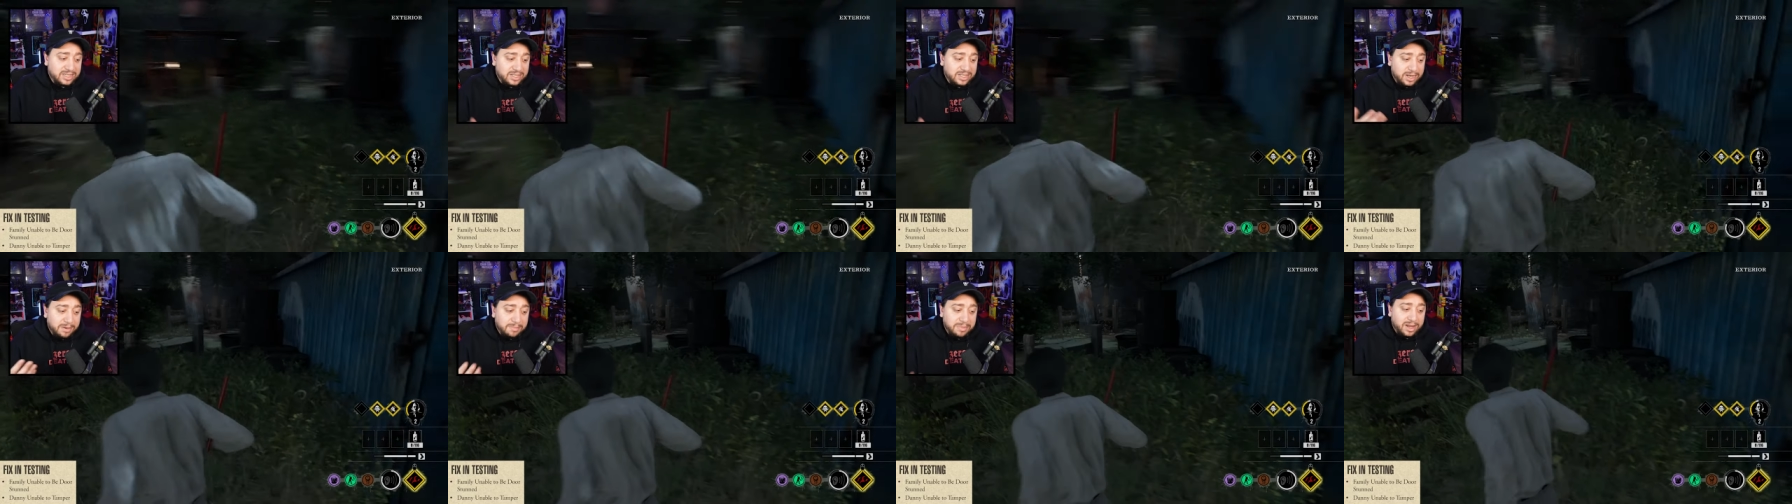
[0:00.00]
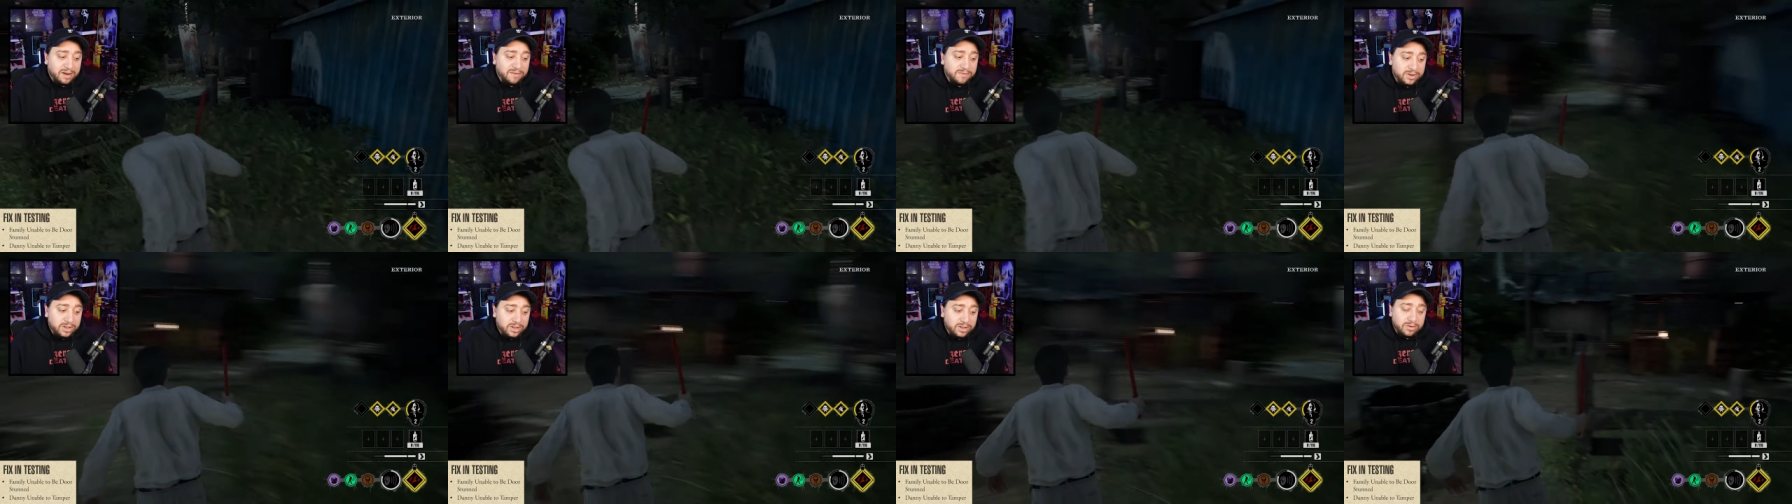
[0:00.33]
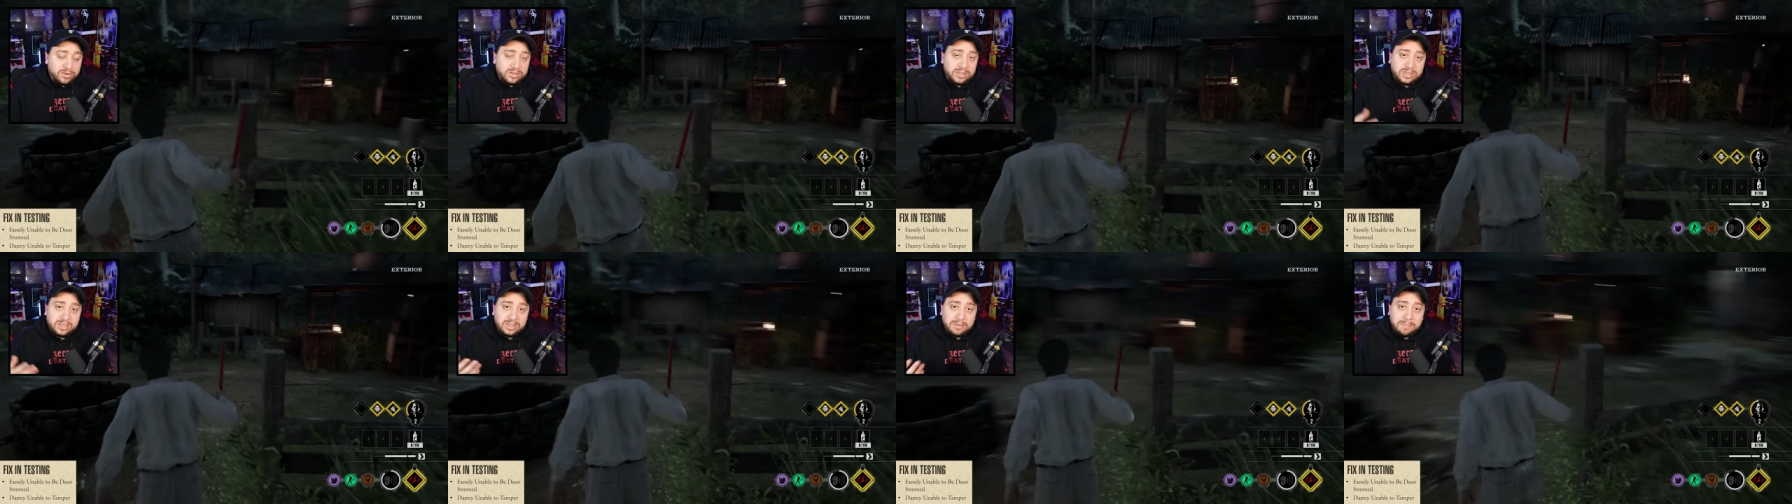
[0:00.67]
He's going to be able to
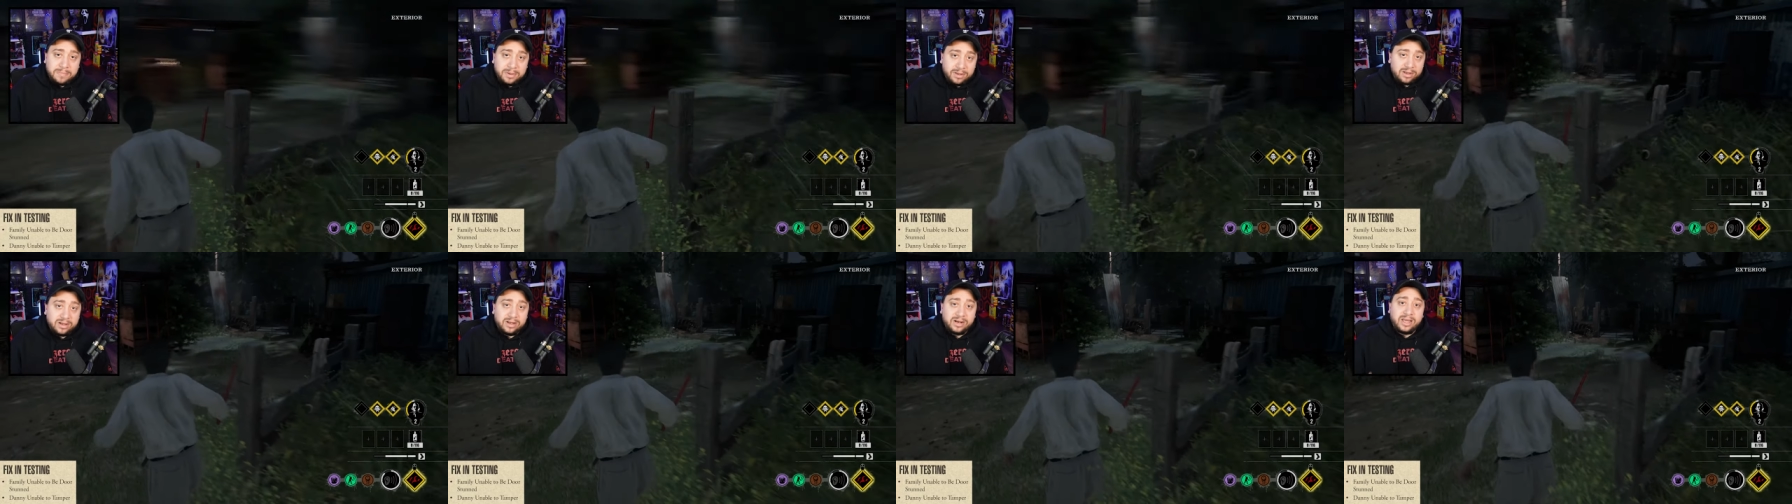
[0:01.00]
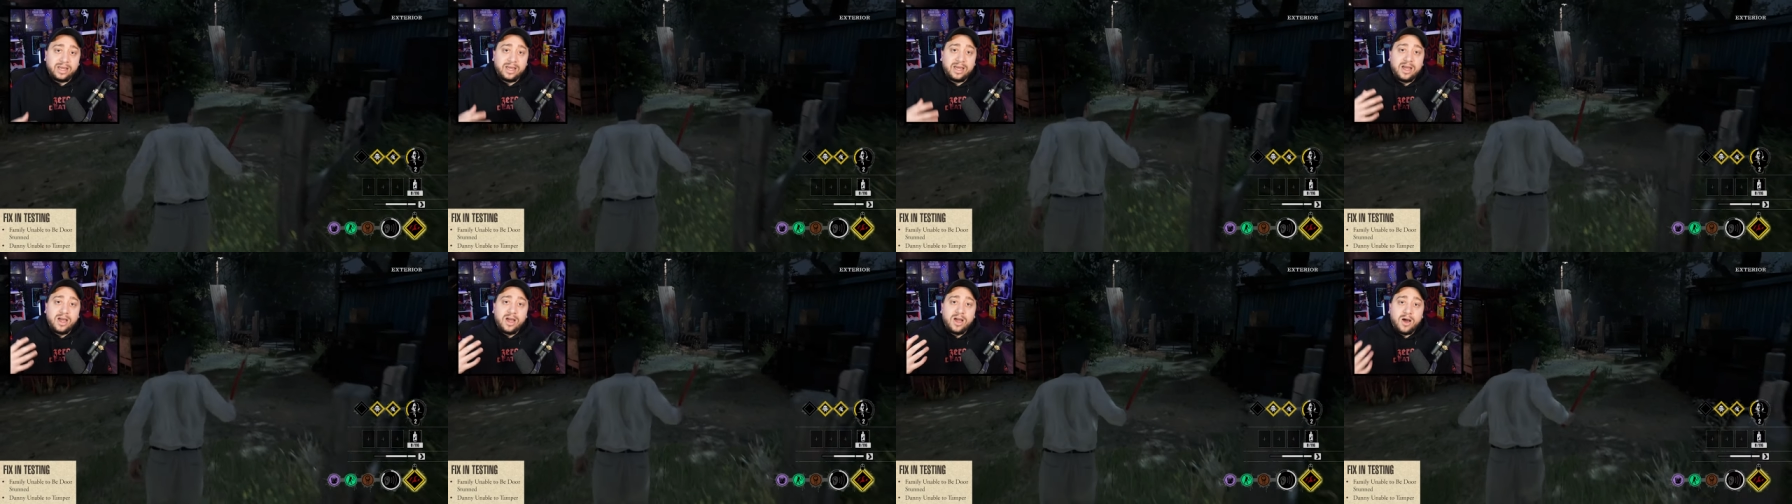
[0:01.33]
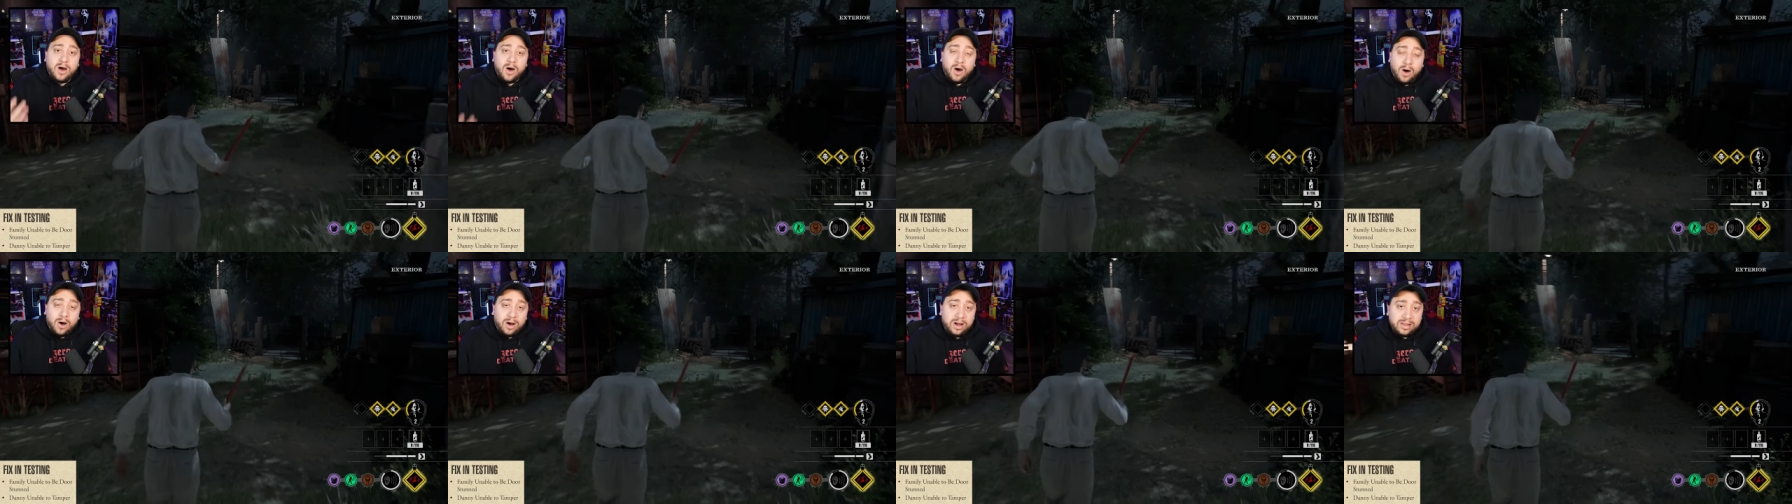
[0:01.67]
use his ability
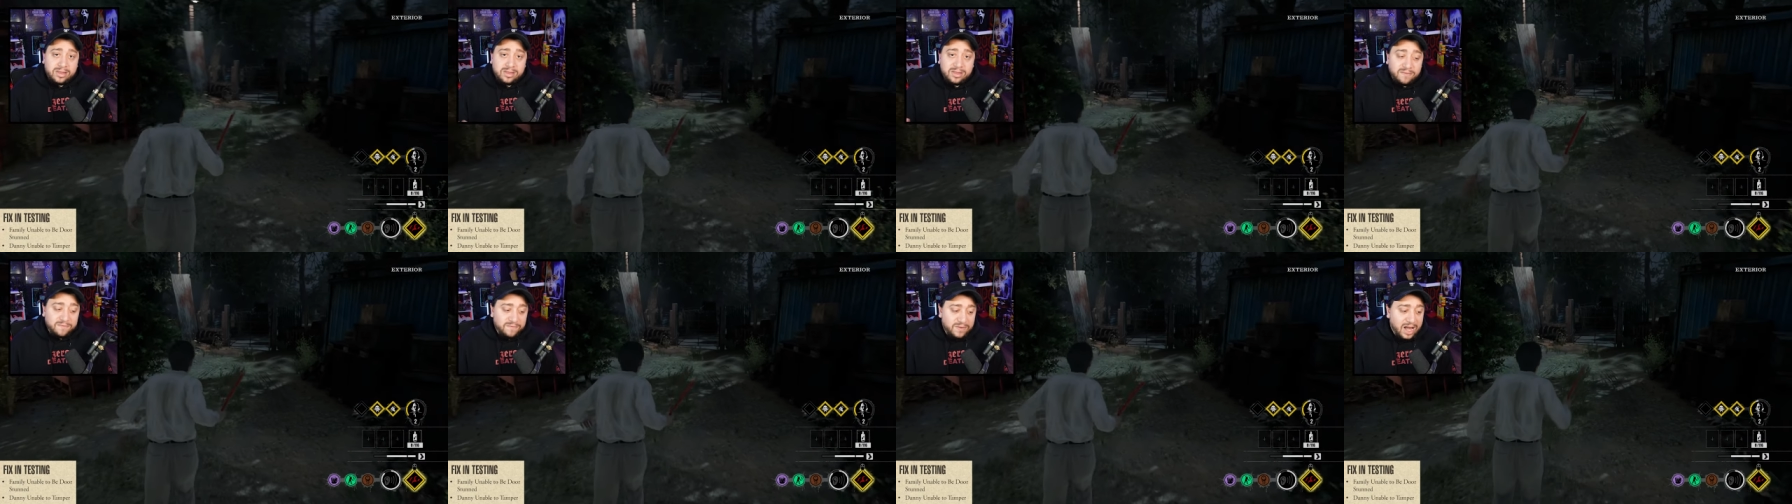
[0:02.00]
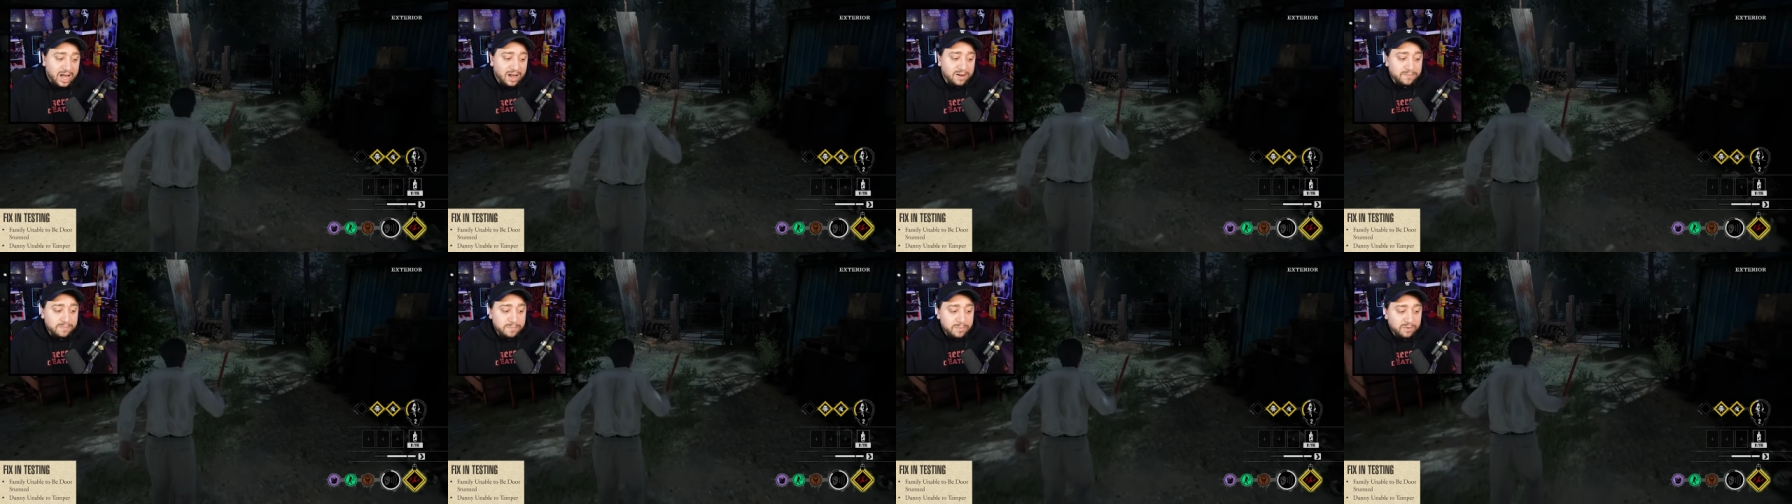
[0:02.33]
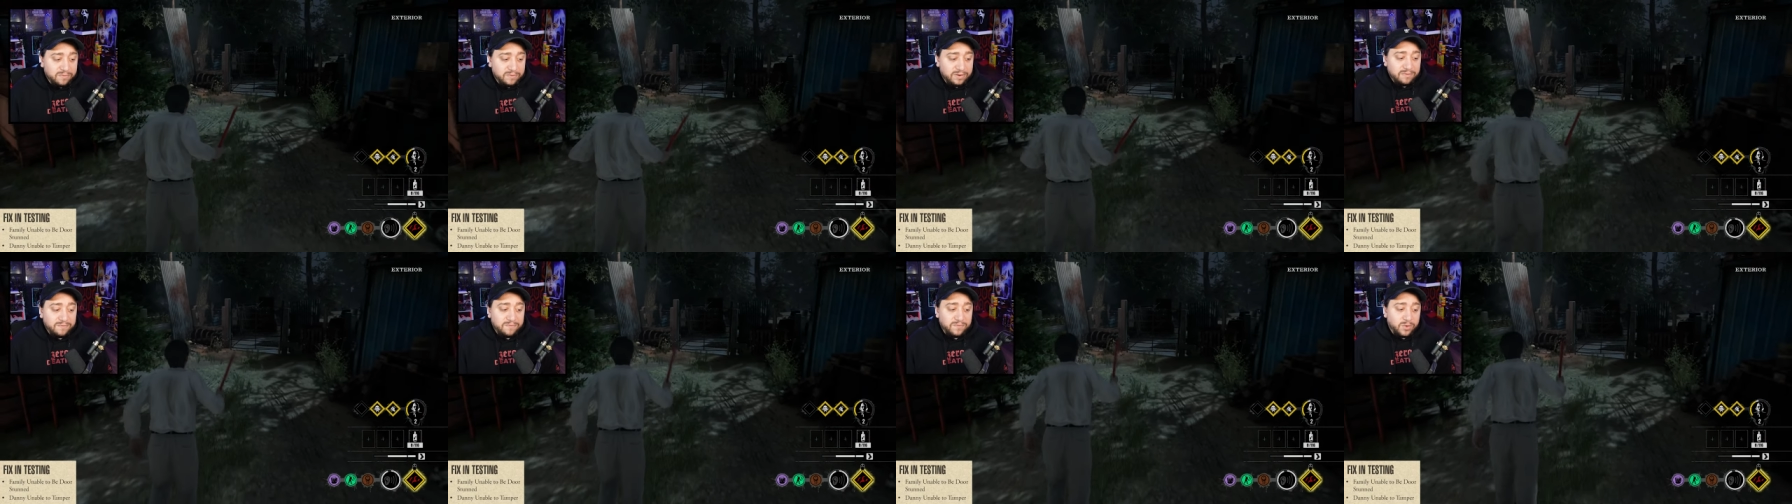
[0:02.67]
on the valve
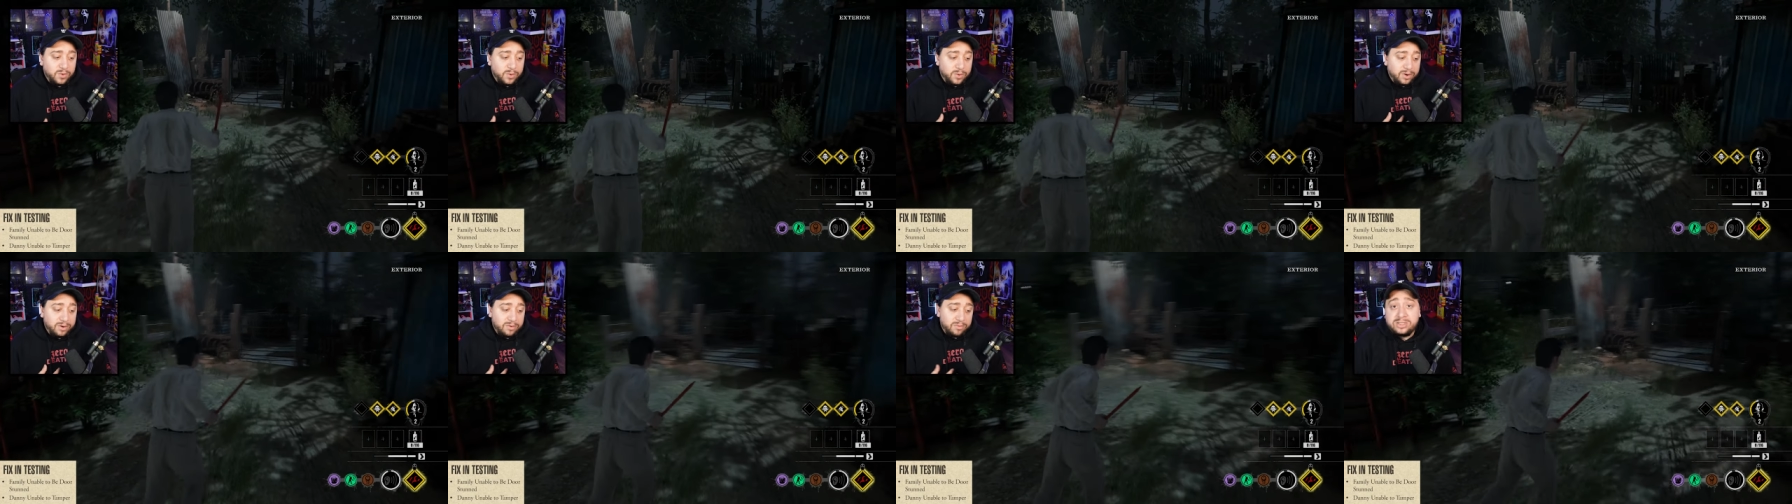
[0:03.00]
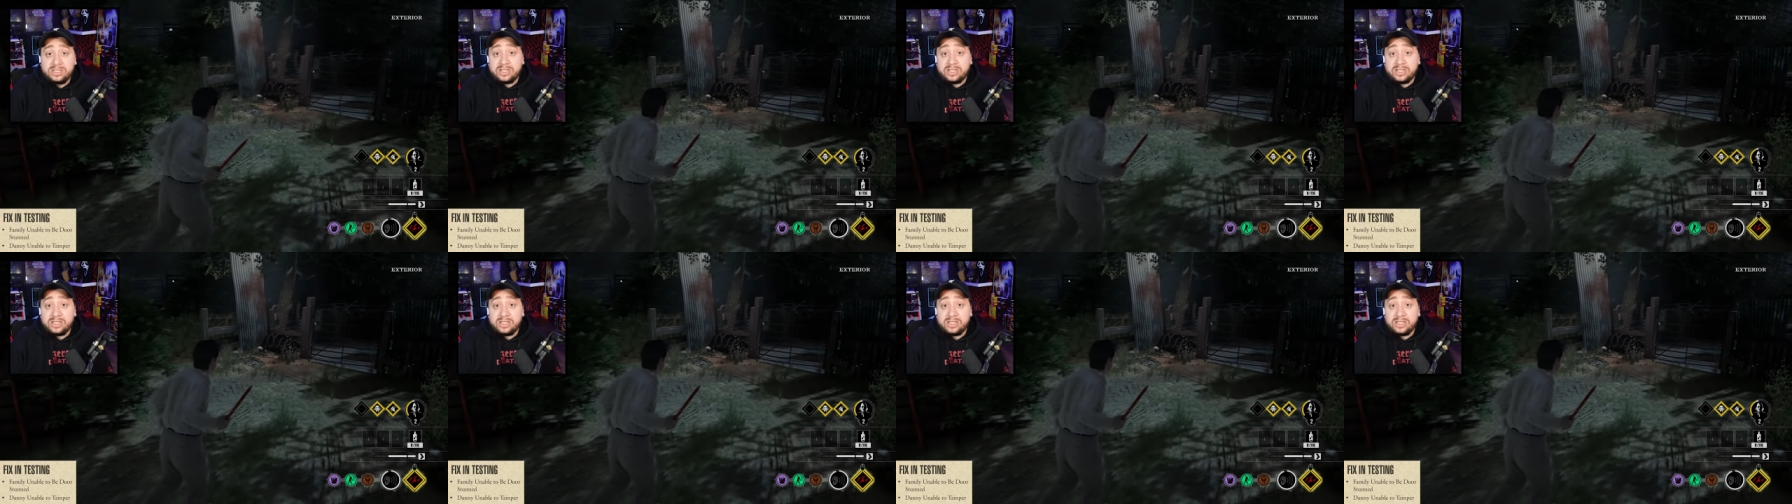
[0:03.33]
moving forward,